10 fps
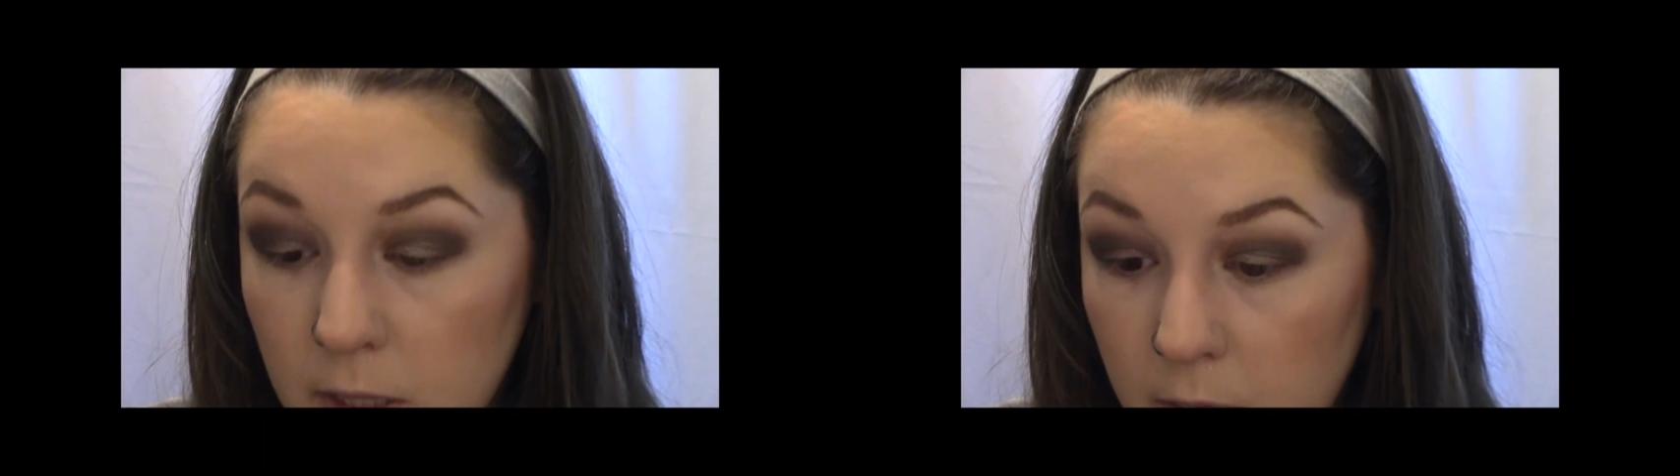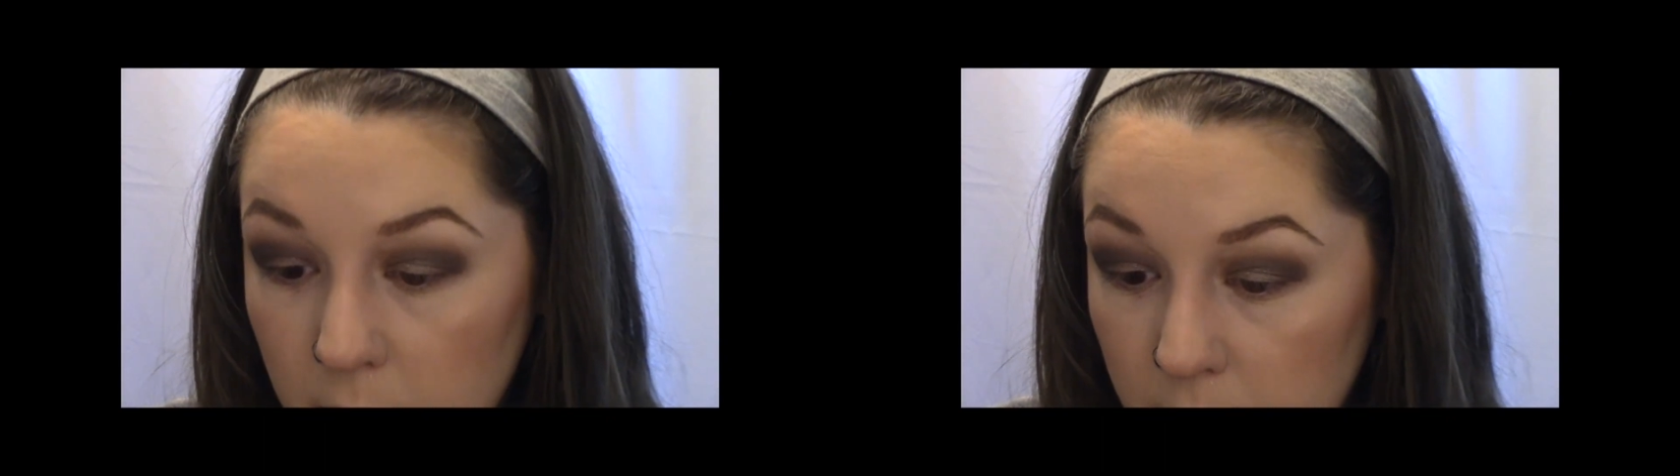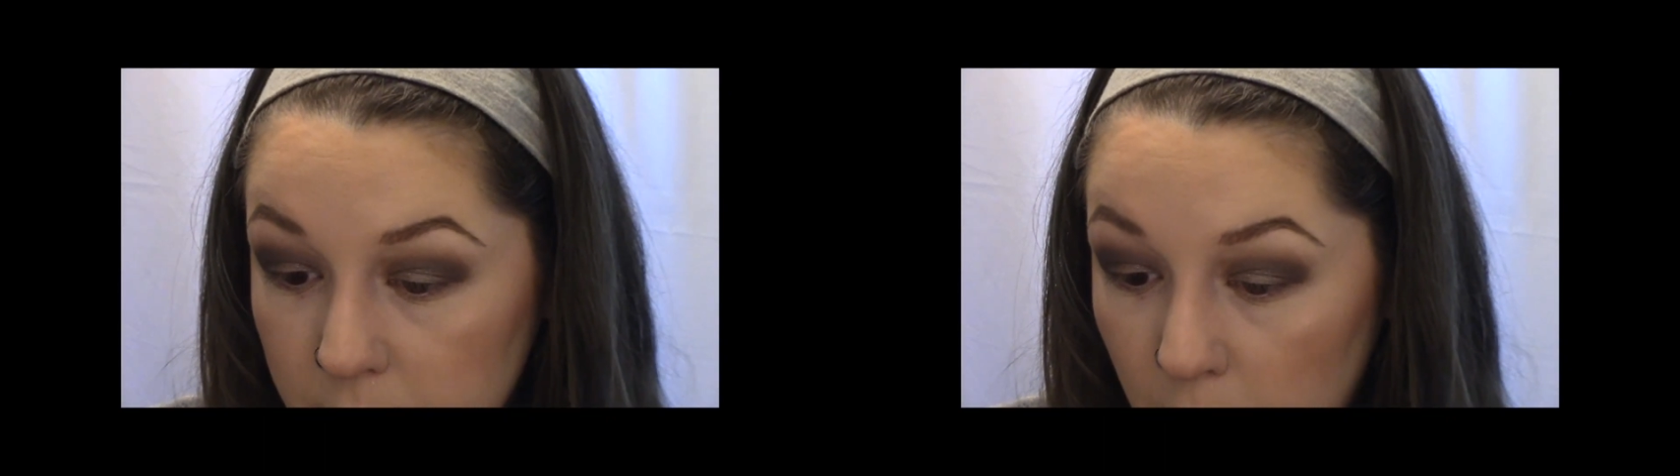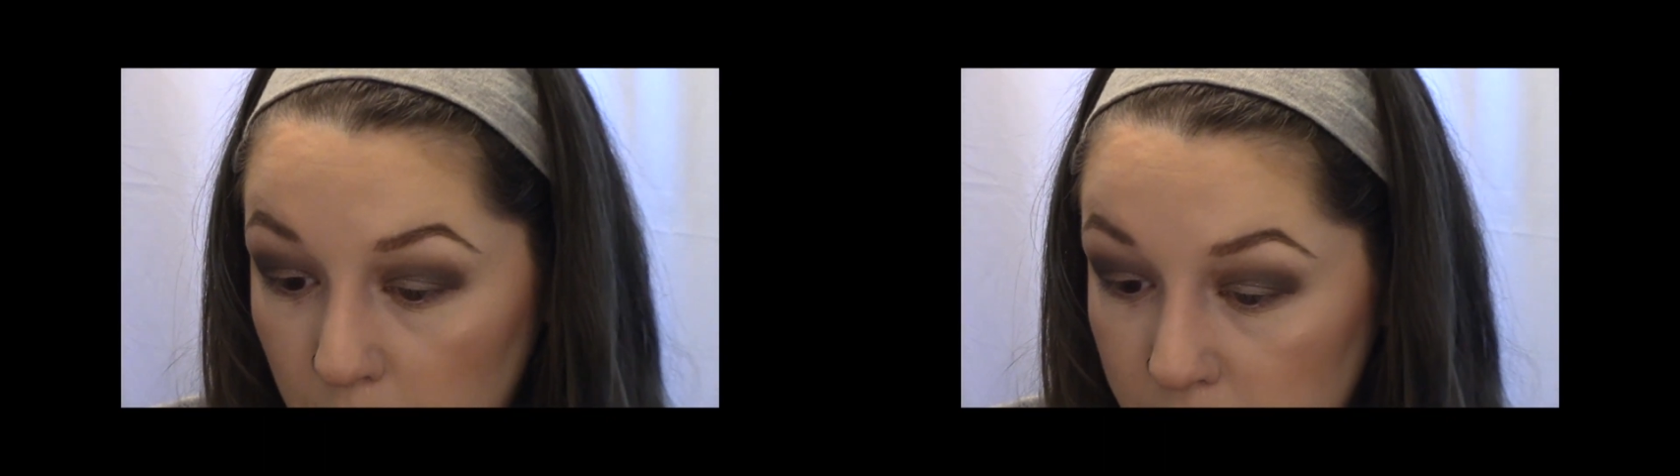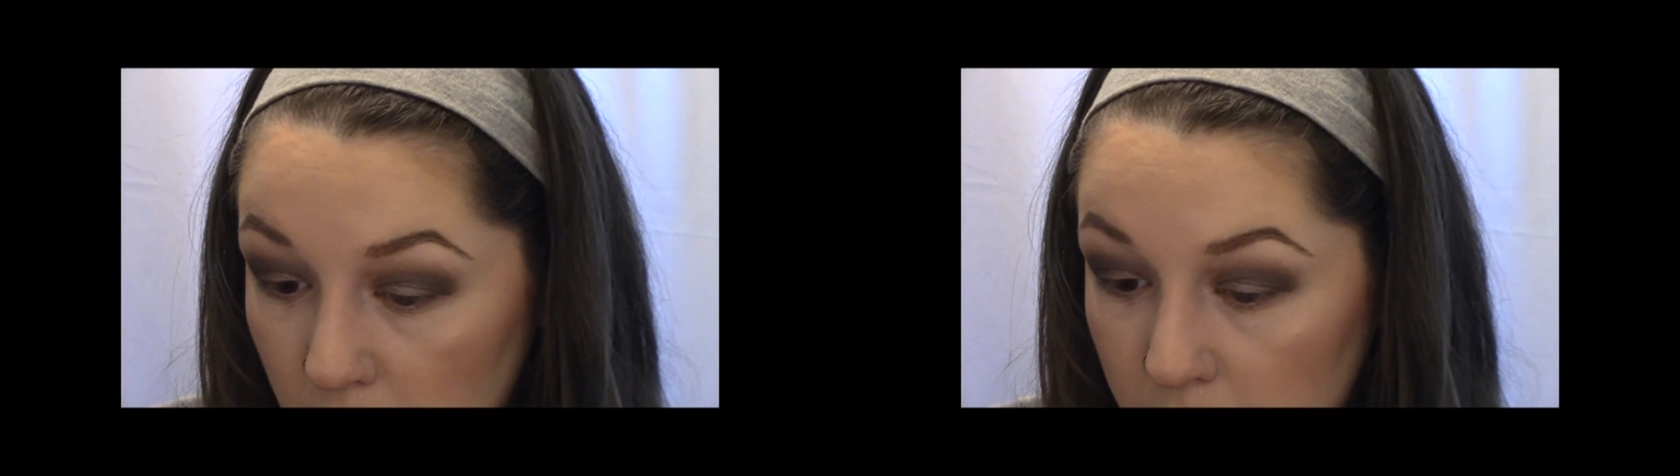look
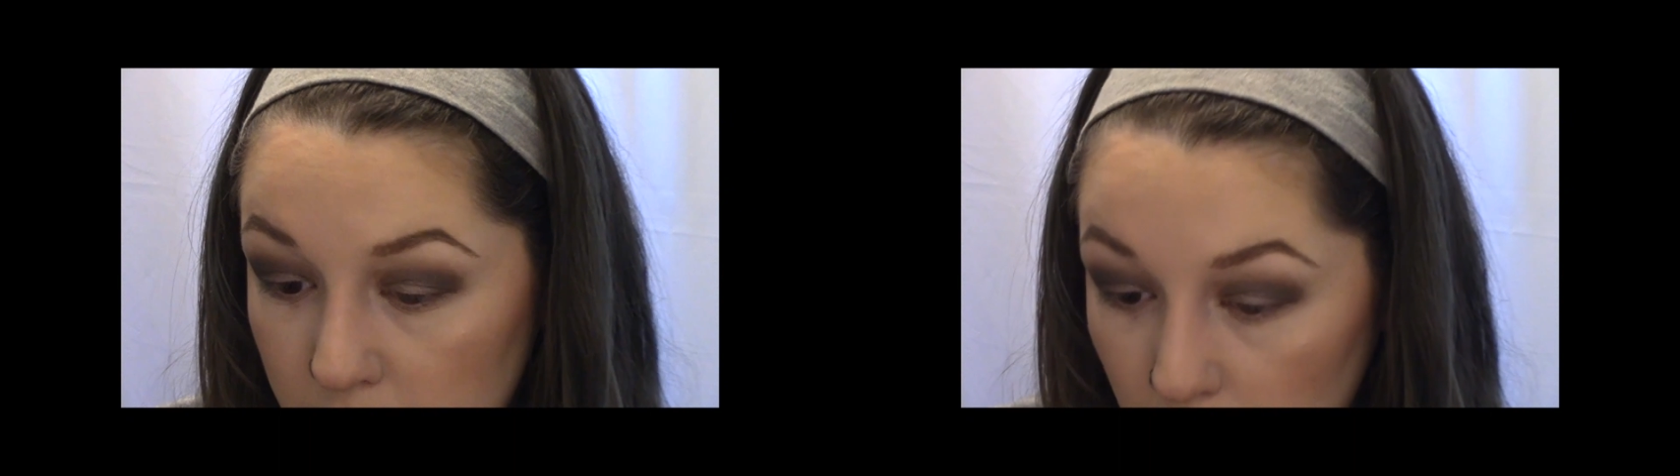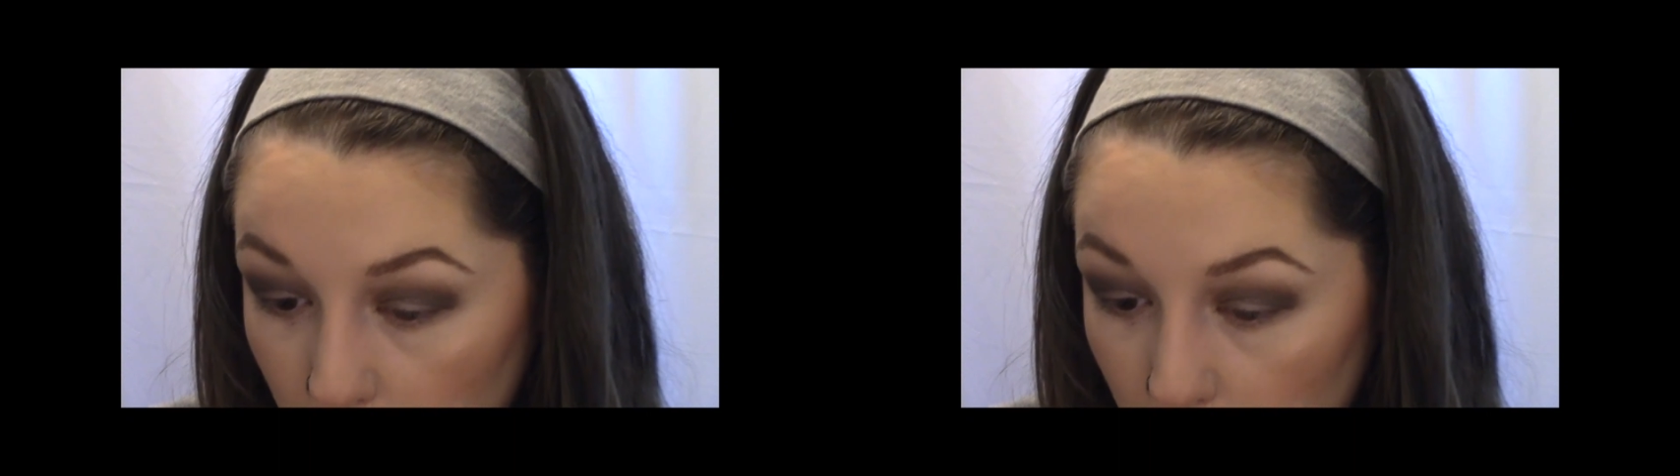going on.